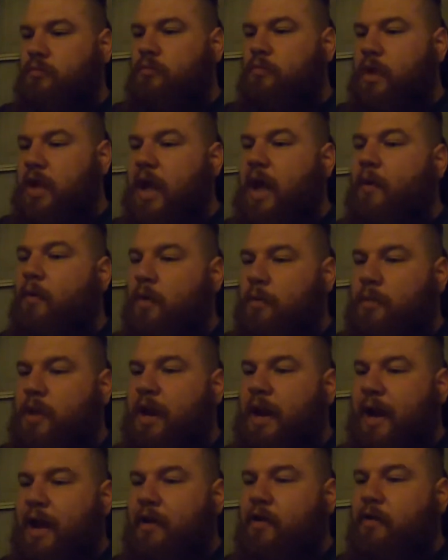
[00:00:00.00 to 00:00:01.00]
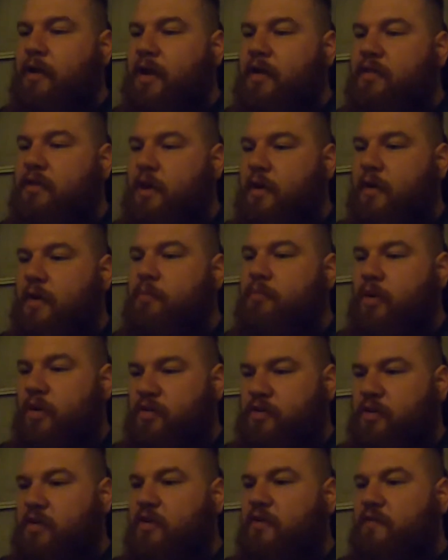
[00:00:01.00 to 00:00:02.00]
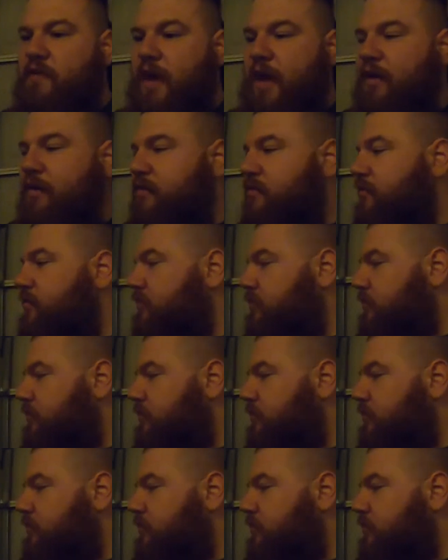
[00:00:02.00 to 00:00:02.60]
But yeah, Womkid, I agree. Throw in personal effects.